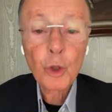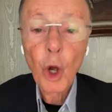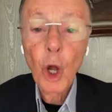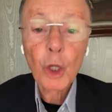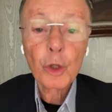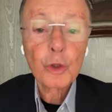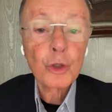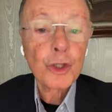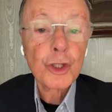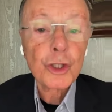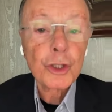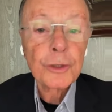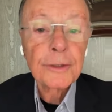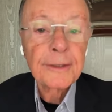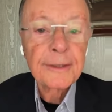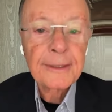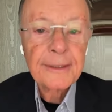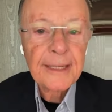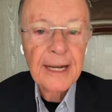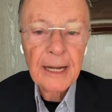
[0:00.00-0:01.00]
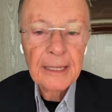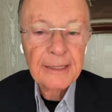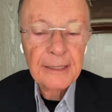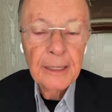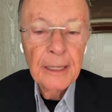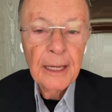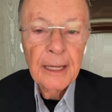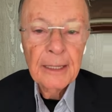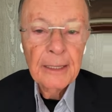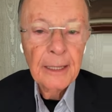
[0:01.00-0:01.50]
that we
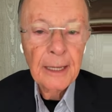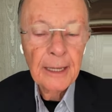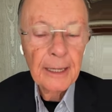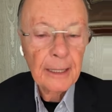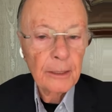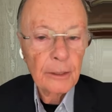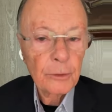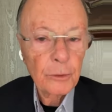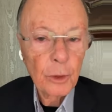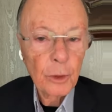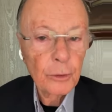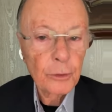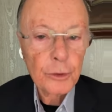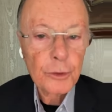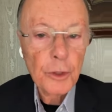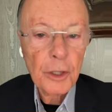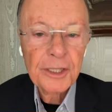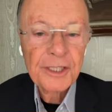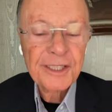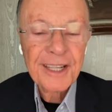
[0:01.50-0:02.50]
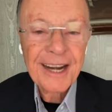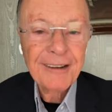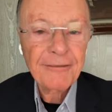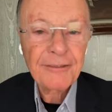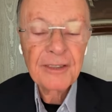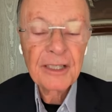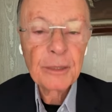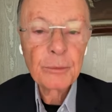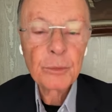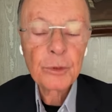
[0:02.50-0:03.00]
all actually
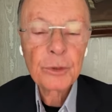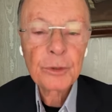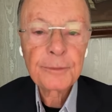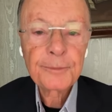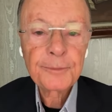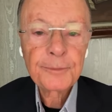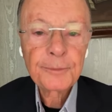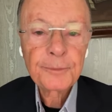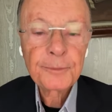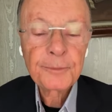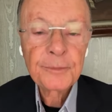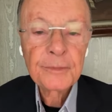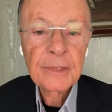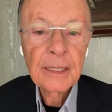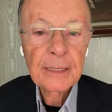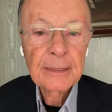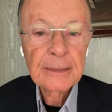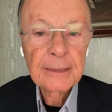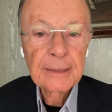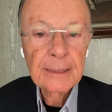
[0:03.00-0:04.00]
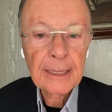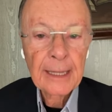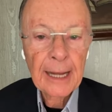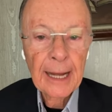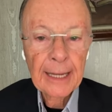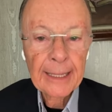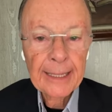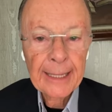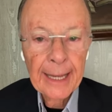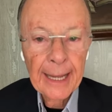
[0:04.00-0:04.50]
face this conflict.
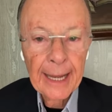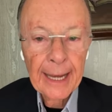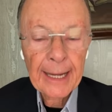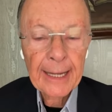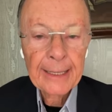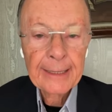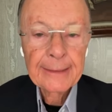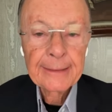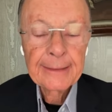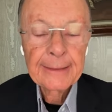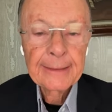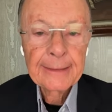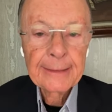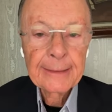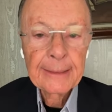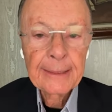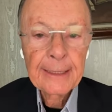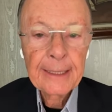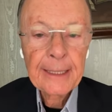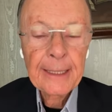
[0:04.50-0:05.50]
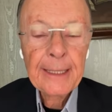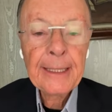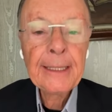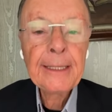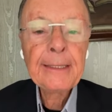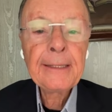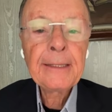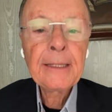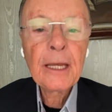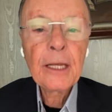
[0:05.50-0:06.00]
It's a war
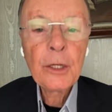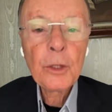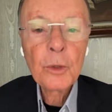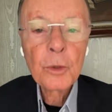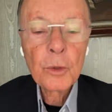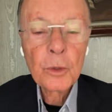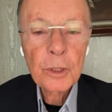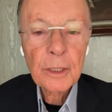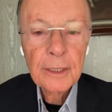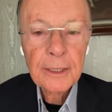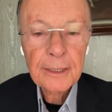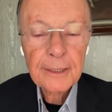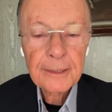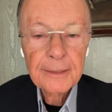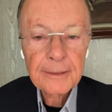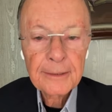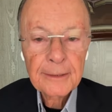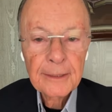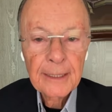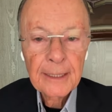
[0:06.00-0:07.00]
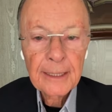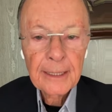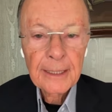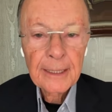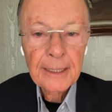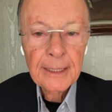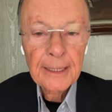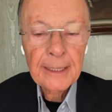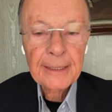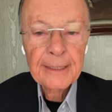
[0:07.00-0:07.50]
inside of
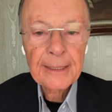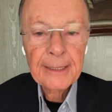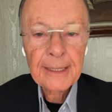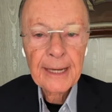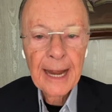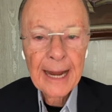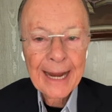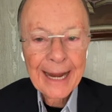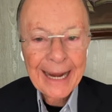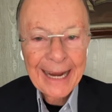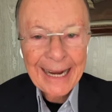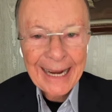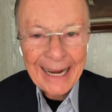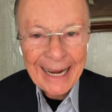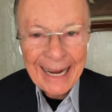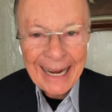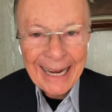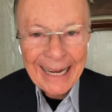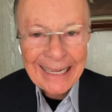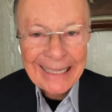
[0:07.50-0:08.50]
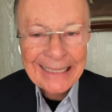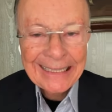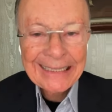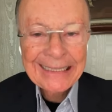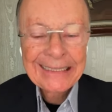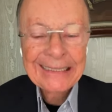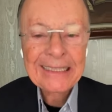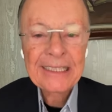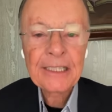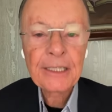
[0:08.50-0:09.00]
us between the
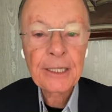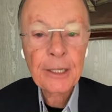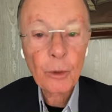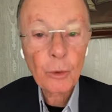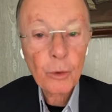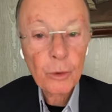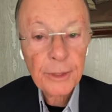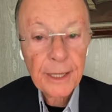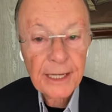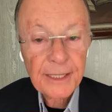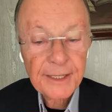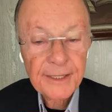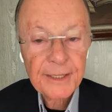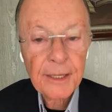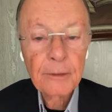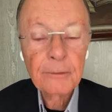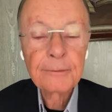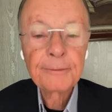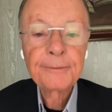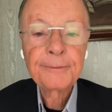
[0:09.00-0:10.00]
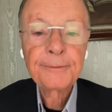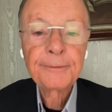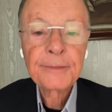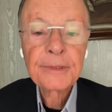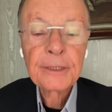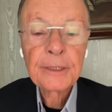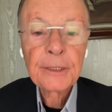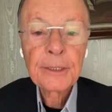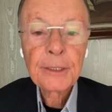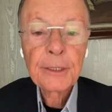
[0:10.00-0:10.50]
flesh, which is the heart,
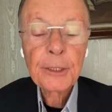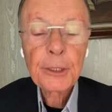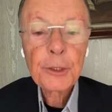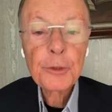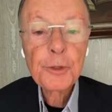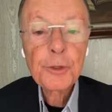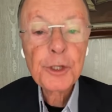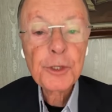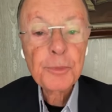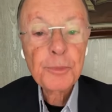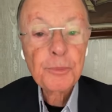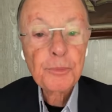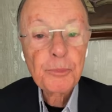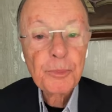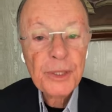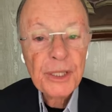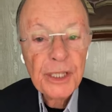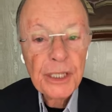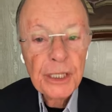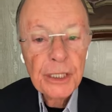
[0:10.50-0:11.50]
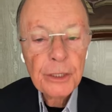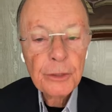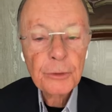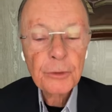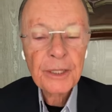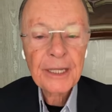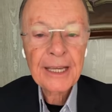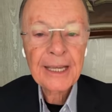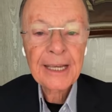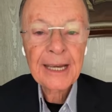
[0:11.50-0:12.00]
and the
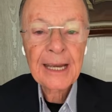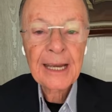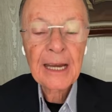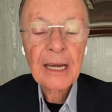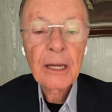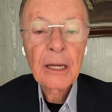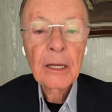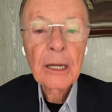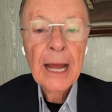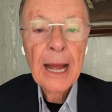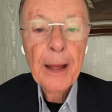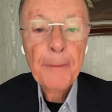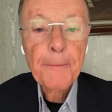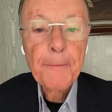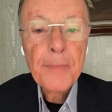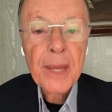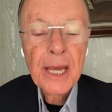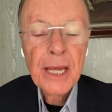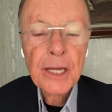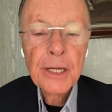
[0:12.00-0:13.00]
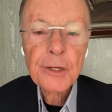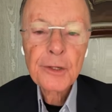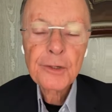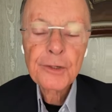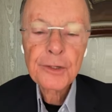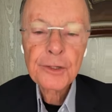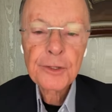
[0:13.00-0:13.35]
spirit, which is the mind.